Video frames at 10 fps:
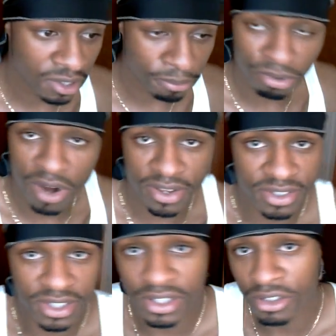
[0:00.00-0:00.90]

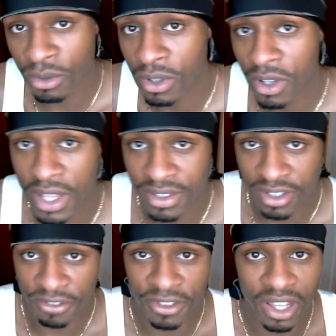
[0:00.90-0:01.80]
compressing, and doing all that
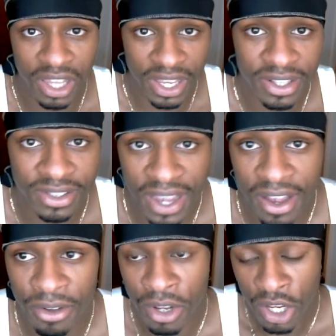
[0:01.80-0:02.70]
stuff to lay it
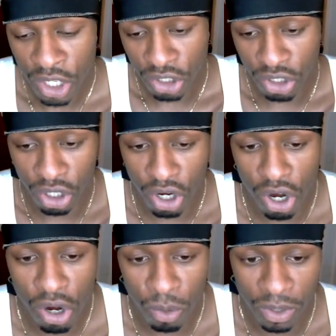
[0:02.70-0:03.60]
down, the
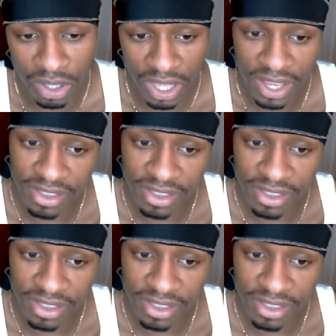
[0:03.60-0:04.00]
curl will lay